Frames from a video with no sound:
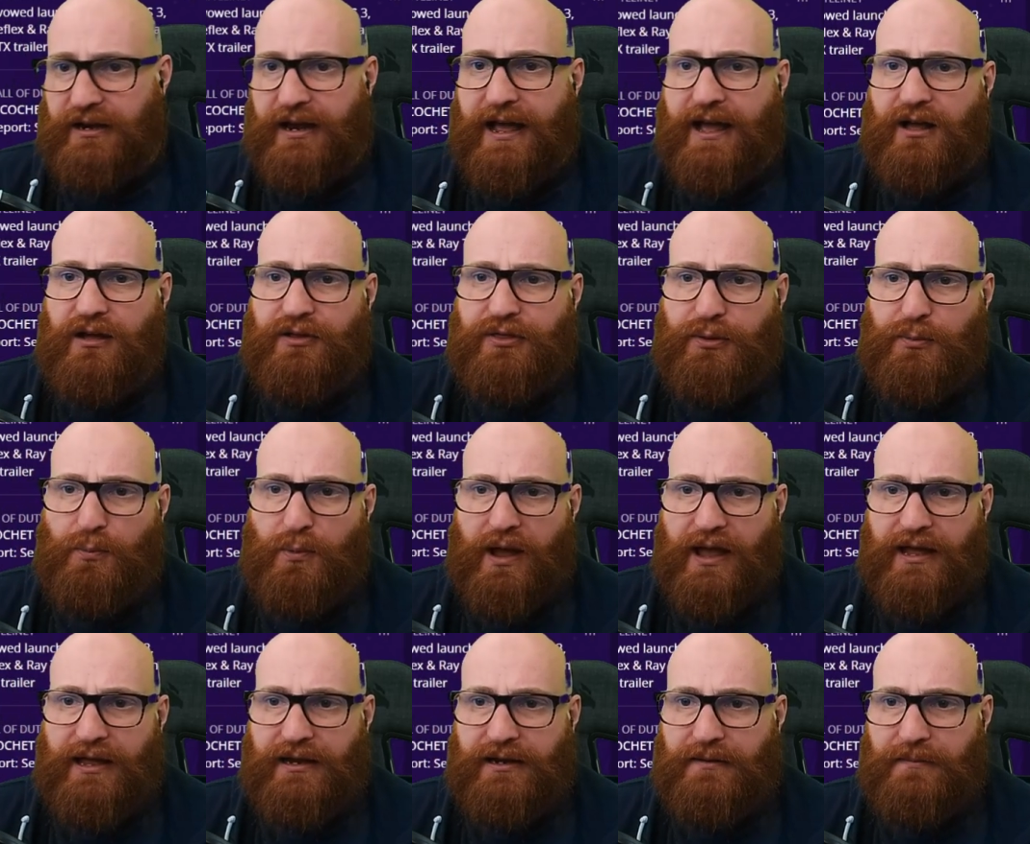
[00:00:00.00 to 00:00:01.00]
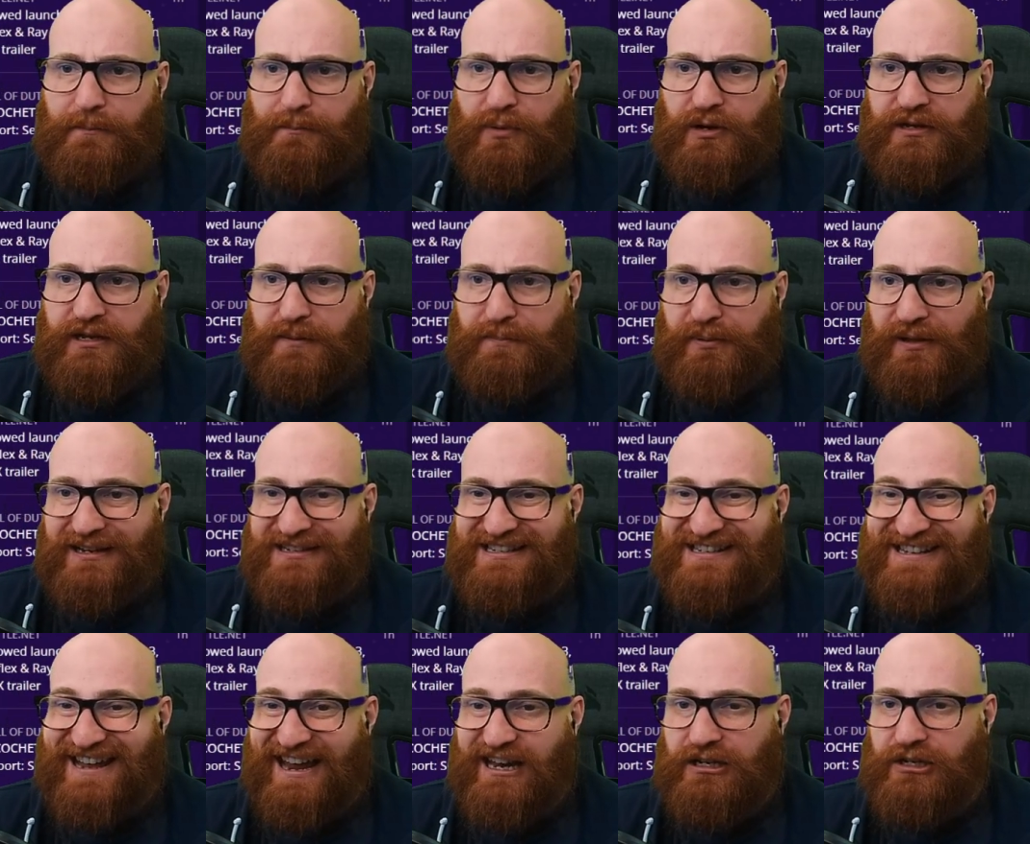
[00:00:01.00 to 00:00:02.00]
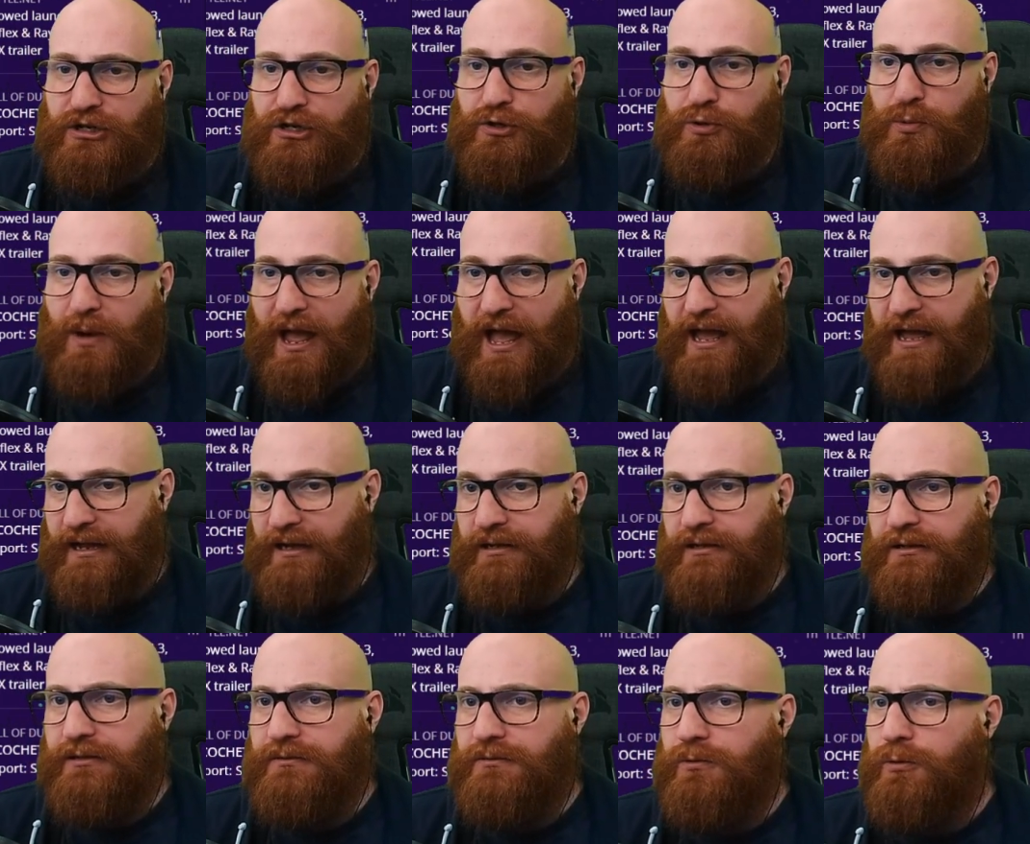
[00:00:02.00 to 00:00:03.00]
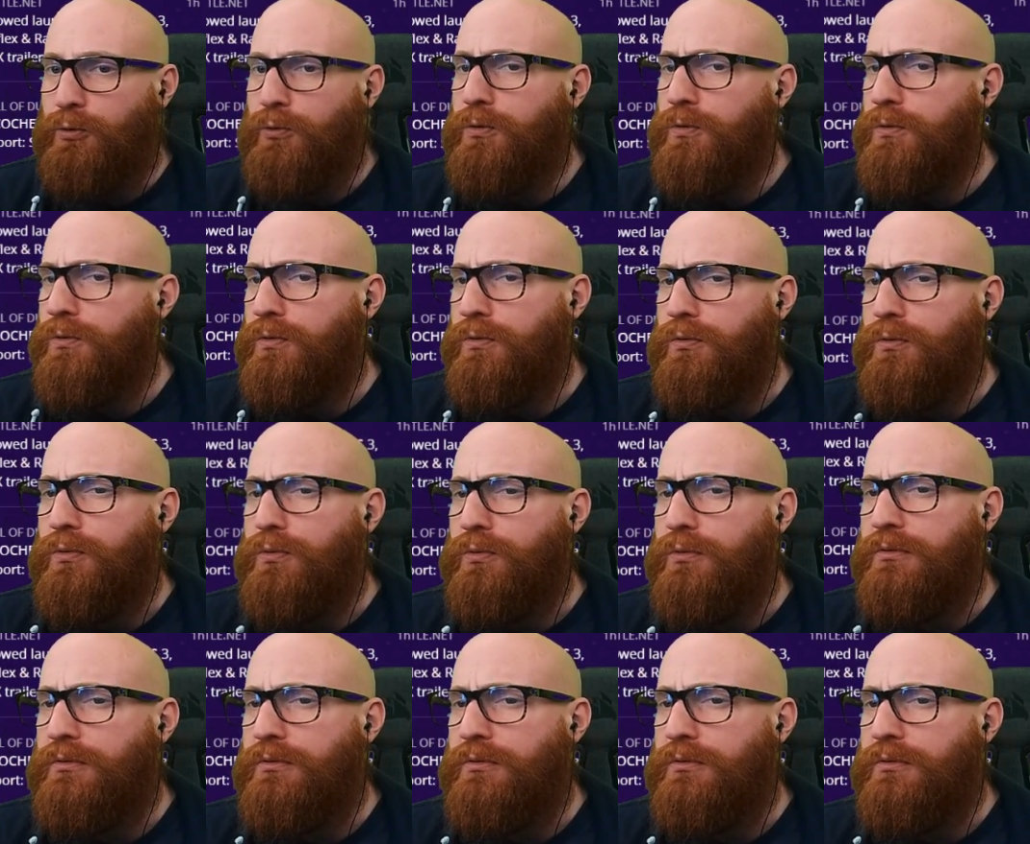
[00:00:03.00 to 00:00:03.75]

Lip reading: health when Murky places a new egg. Ooh.